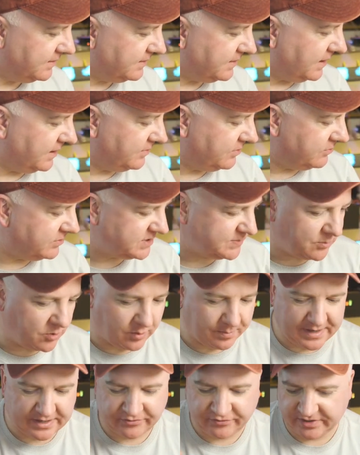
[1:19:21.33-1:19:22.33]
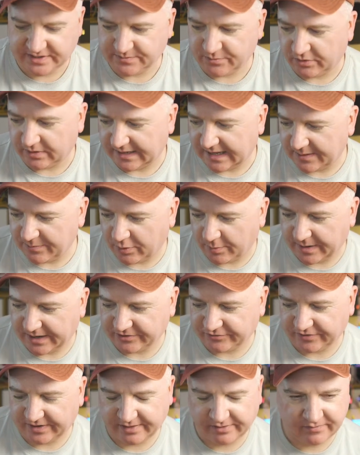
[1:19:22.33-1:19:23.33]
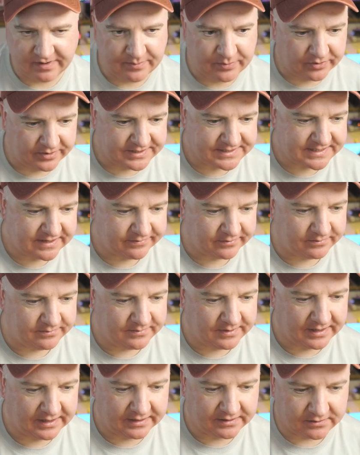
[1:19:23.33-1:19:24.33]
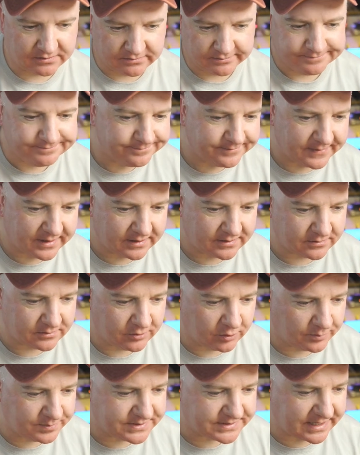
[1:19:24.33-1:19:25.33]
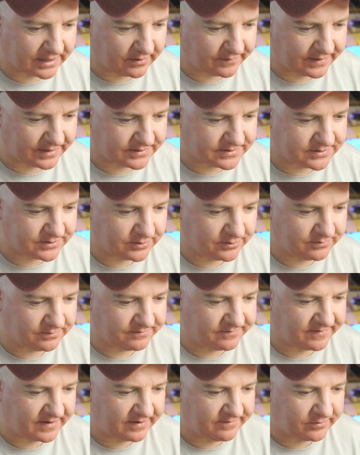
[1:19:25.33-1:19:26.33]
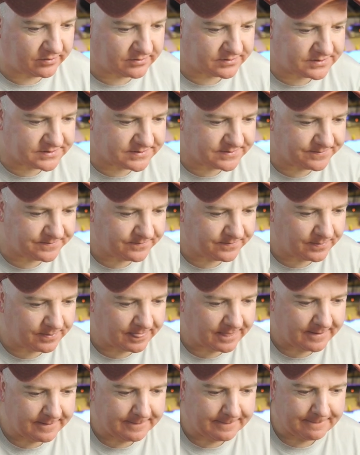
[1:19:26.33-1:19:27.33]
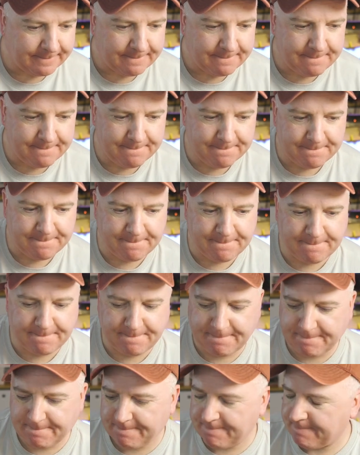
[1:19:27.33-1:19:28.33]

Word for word: yeah, they're a small battery, a small LiPo battery, 3.7, and it'll, it'll upscale that to 5 volts. Before you move on, did mm -hmm. you catch the